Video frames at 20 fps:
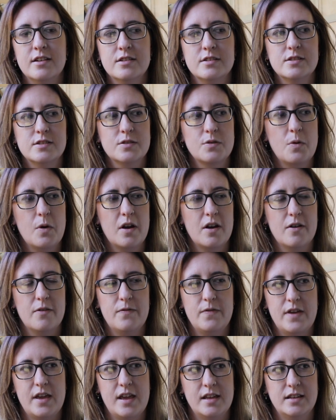square
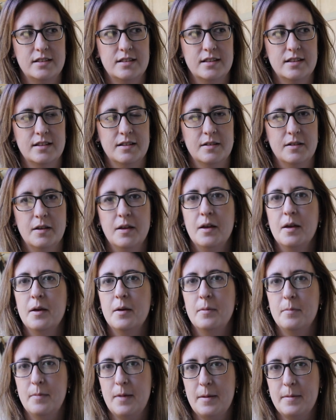feet.
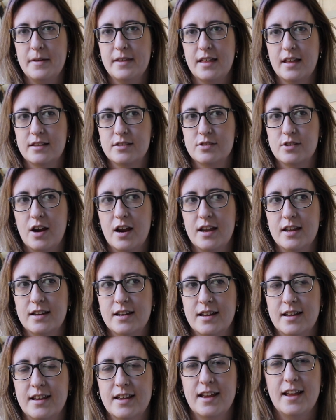Maybe that's right.
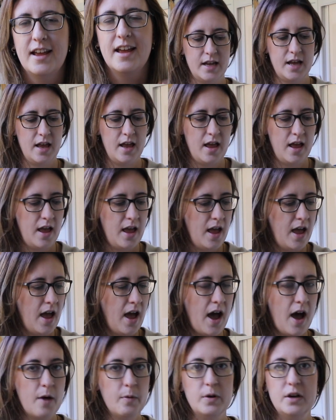
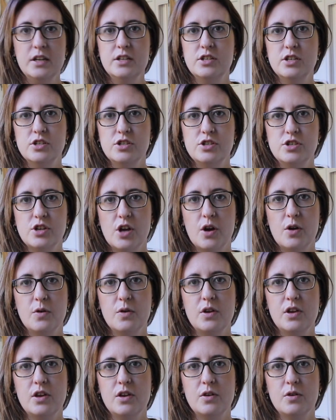I wanted to show
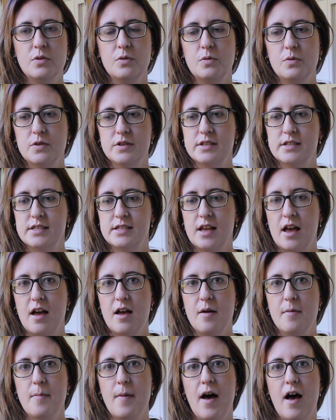you
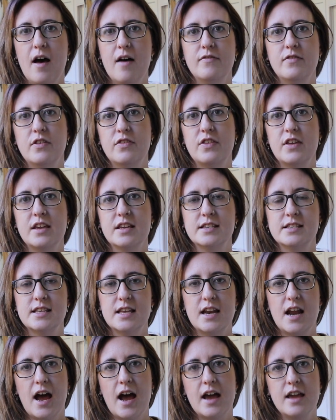some of the things
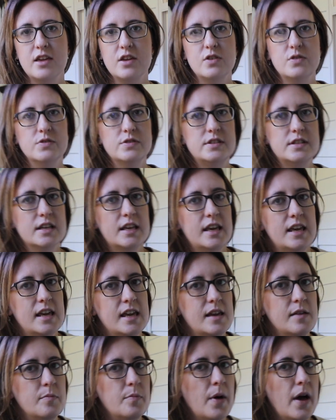that I use to
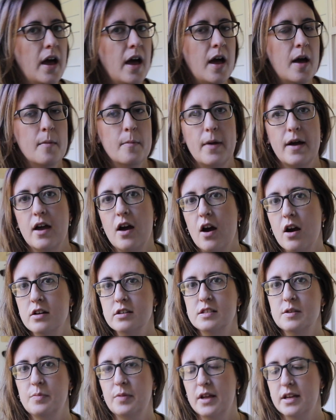keep my
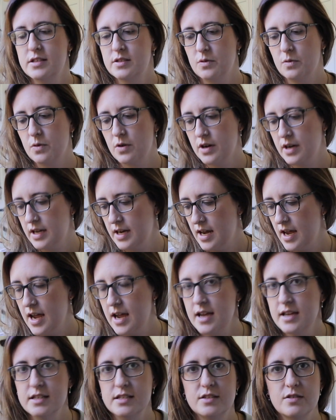art supplies
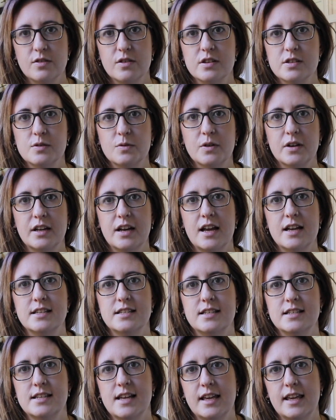organized, or as
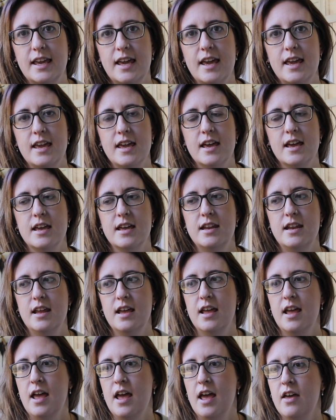organized as I can,
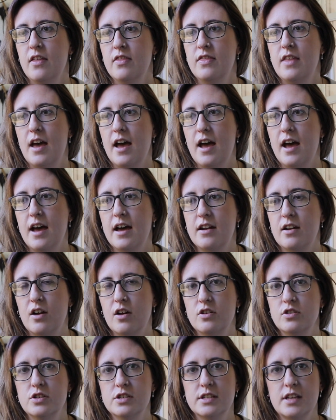that
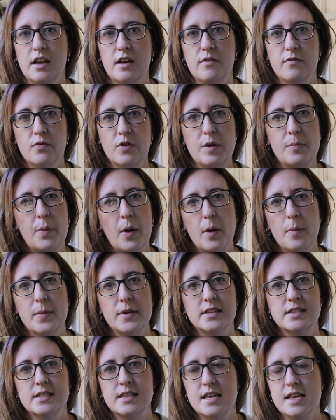are just kind of
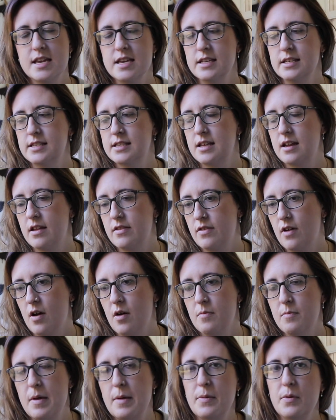repurposed things that I
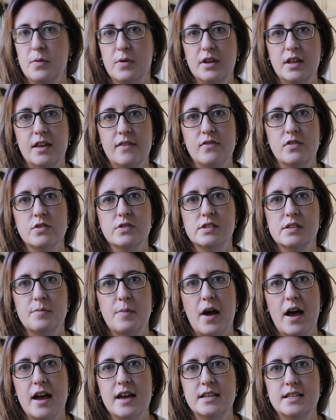thought maybe would give you
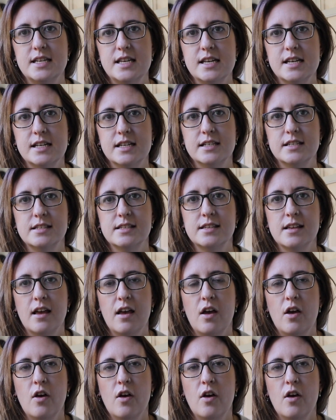some ideas